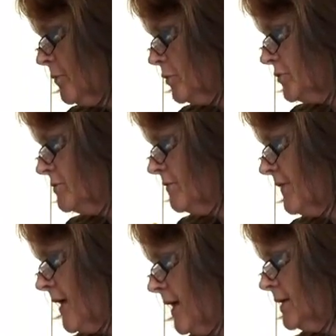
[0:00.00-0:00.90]
the bottom
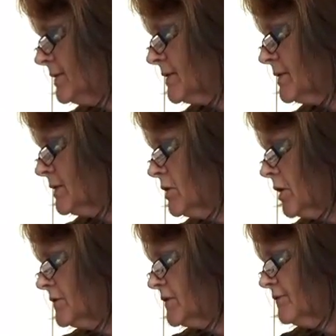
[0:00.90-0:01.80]
of it is, you
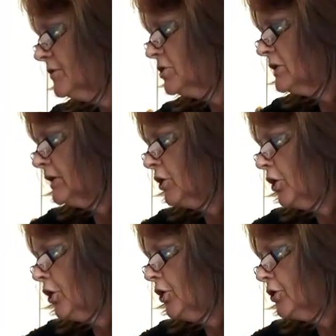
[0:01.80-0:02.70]
know, sufficiently
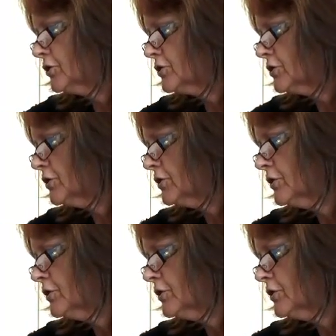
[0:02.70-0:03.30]
cooked,